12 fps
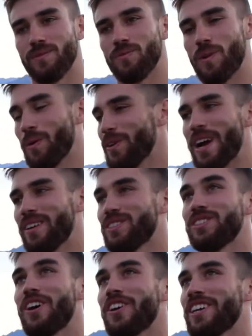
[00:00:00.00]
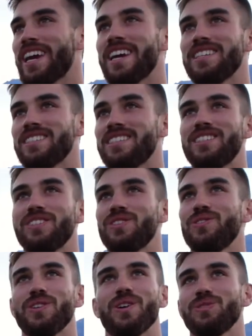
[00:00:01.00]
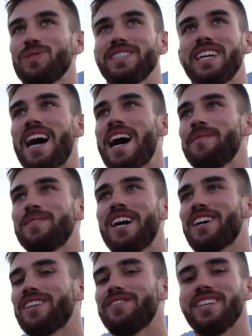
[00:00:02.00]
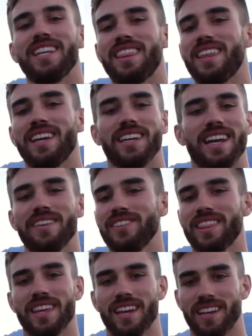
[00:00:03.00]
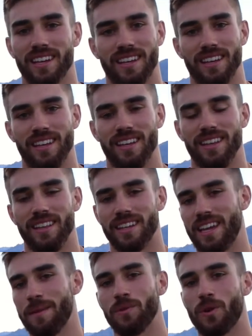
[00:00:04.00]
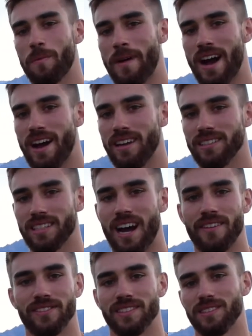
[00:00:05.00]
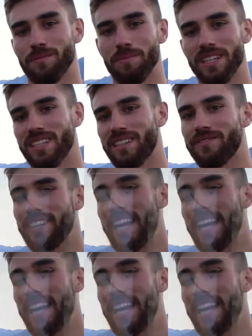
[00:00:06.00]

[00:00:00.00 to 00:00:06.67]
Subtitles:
While we were out stargazing until who knows what time, talking of anything and everything that came to our minds, often speaking of